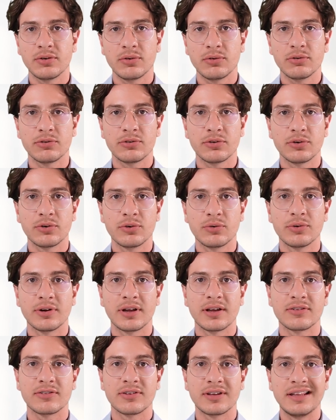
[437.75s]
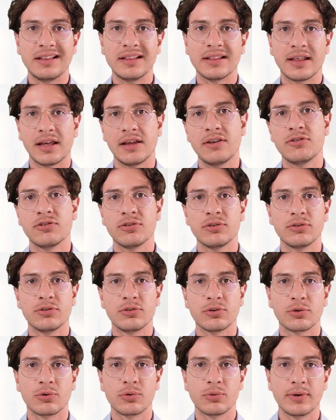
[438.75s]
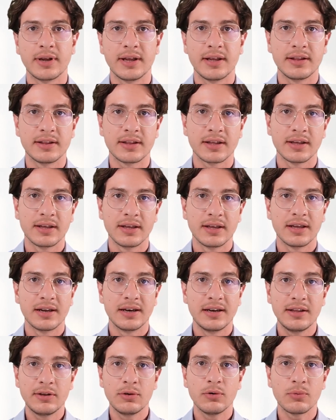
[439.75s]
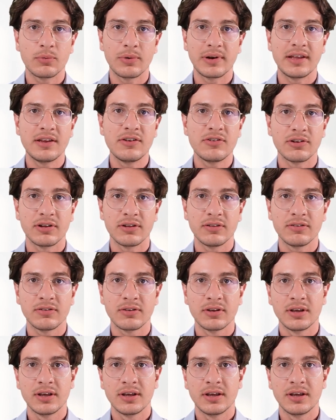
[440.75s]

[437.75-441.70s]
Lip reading: also known as intention to create legal relations,